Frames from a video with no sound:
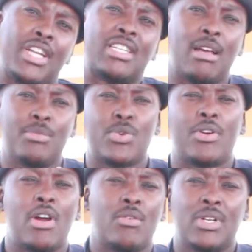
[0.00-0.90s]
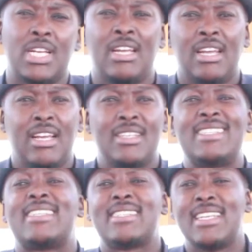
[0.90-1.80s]
it comes to around
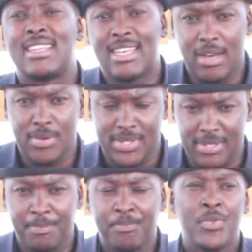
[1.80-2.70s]
16,000.